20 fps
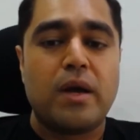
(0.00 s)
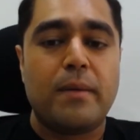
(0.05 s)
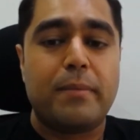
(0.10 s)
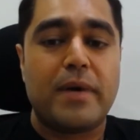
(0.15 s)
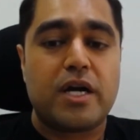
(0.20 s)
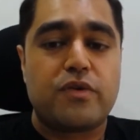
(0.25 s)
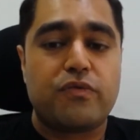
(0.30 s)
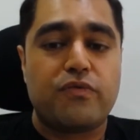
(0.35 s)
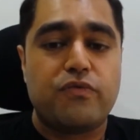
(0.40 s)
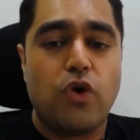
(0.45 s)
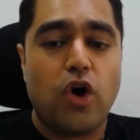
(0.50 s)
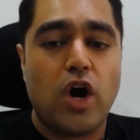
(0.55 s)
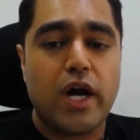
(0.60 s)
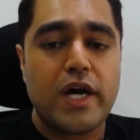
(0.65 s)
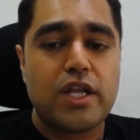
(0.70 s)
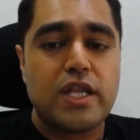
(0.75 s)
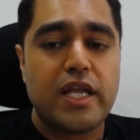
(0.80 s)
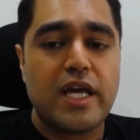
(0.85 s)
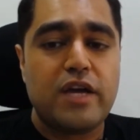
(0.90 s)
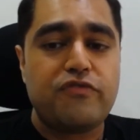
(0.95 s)
But
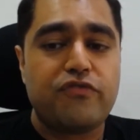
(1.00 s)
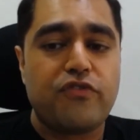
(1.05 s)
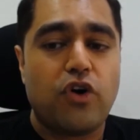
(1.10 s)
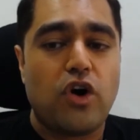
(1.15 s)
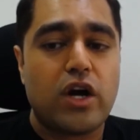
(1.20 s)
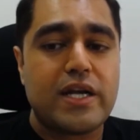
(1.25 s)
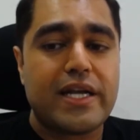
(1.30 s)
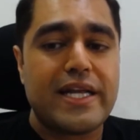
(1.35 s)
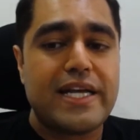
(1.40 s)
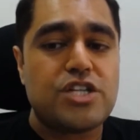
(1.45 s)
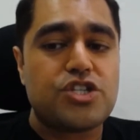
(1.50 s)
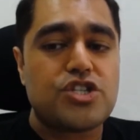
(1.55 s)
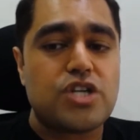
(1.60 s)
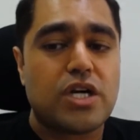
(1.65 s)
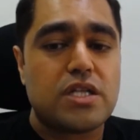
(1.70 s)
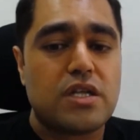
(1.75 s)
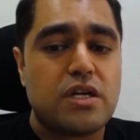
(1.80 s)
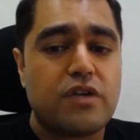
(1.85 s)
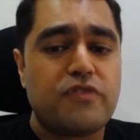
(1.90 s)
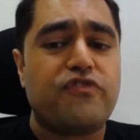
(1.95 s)
what they fought each
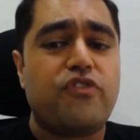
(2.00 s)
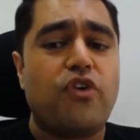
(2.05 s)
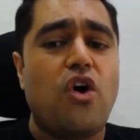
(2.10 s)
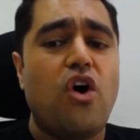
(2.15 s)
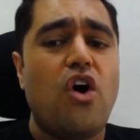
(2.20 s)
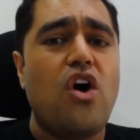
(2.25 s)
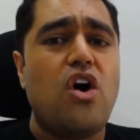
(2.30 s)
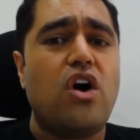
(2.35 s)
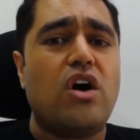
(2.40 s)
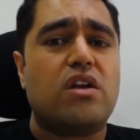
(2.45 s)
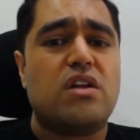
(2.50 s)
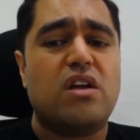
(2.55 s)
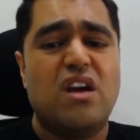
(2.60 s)
other for,